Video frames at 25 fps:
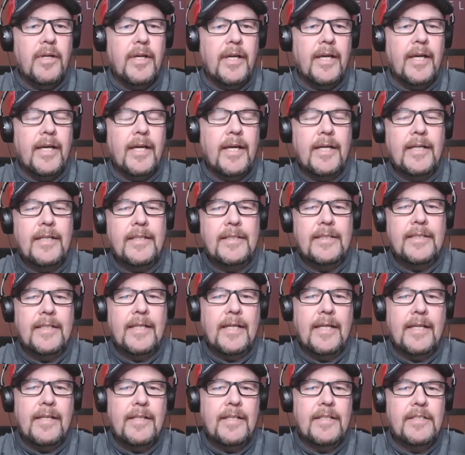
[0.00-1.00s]
And
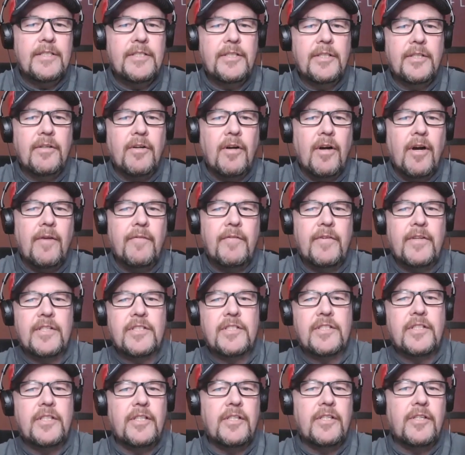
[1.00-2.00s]
this year,
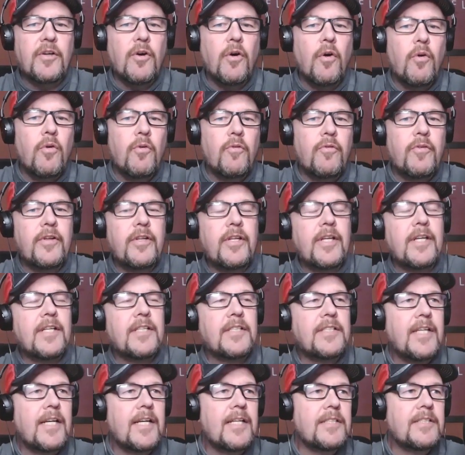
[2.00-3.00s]
obviously, COVID
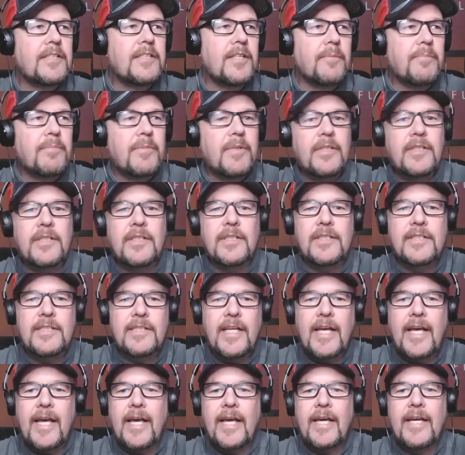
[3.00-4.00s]
has had something to
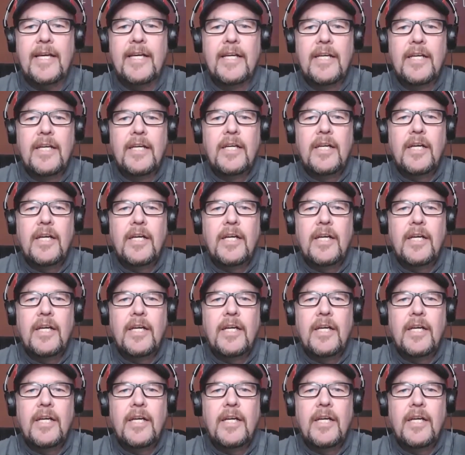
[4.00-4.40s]
say